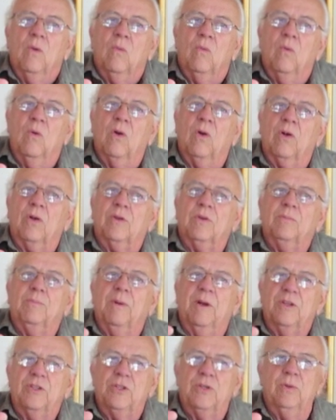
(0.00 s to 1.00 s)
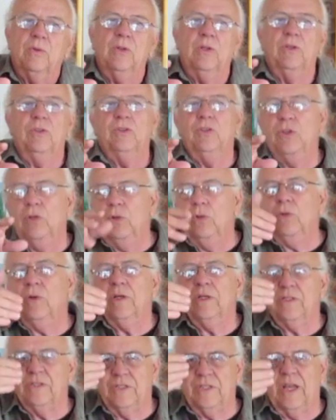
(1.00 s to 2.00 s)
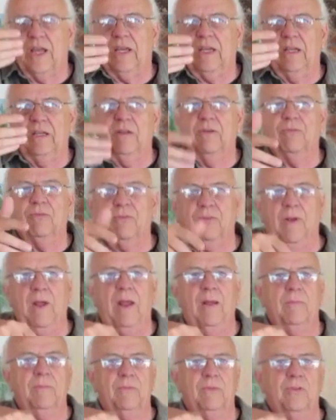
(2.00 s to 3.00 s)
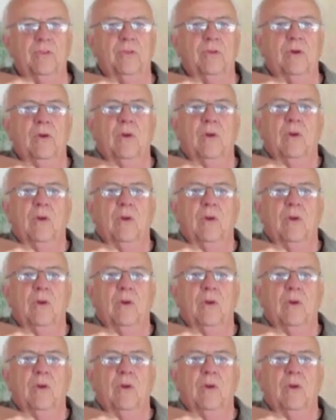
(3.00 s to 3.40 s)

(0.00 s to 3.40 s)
work by shooting 2 consecutive frames,